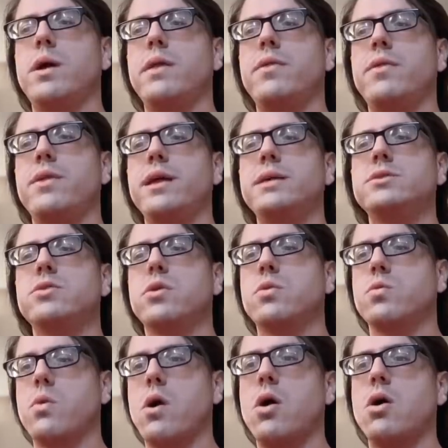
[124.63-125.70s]
when things
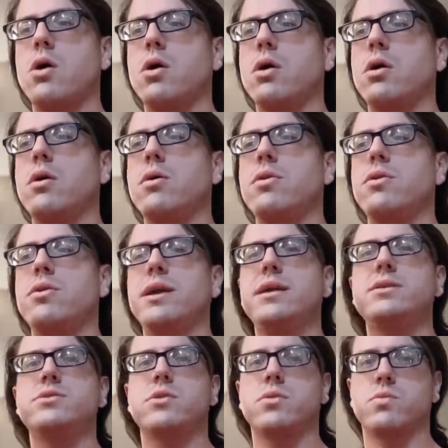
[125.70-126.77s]
are wrong,
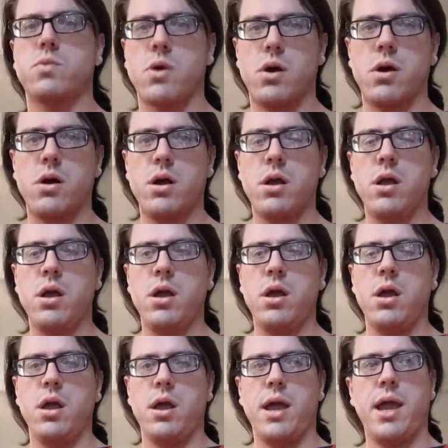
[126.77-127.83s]
things are wrong.
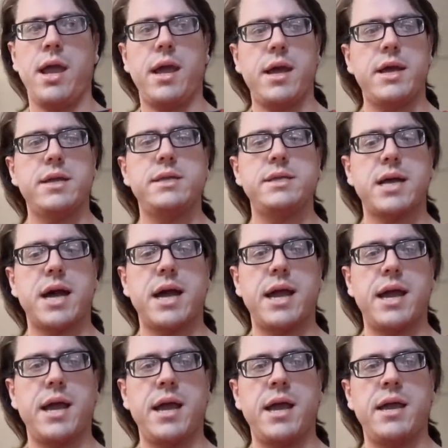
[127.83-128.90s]
And I
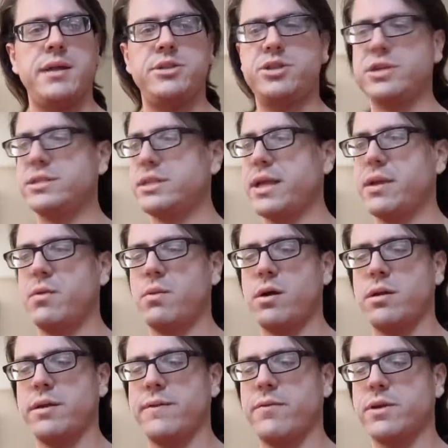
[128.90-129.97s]
it, just like
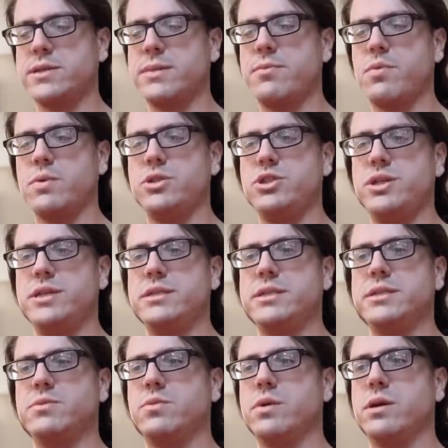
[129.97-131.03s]
like for example, when
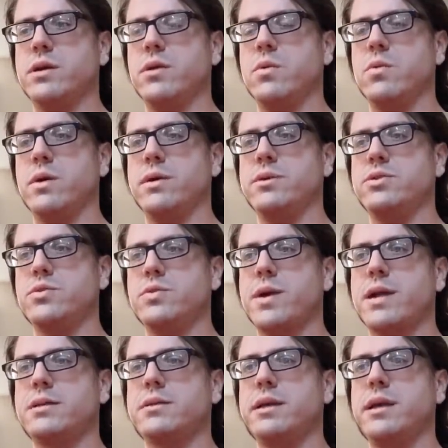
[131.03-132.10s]
Jesus would would
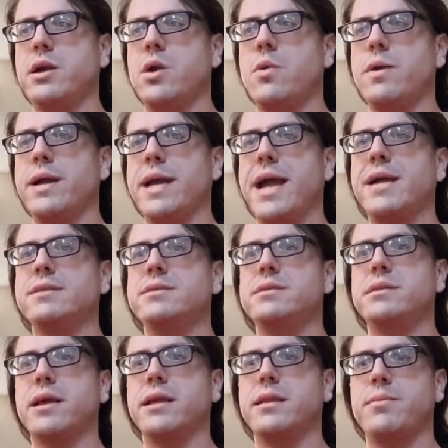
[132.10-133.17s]
directly go
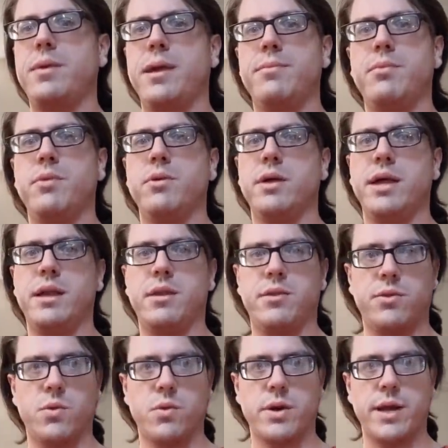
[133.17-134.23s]
against like the people in
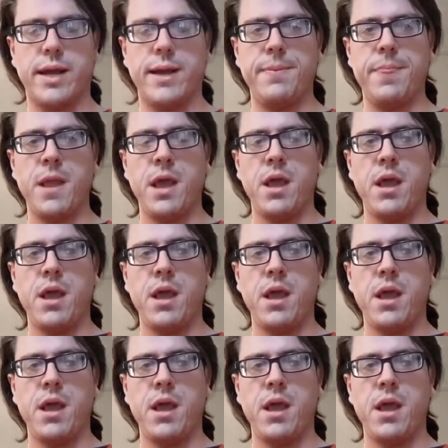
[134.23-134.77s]
authority,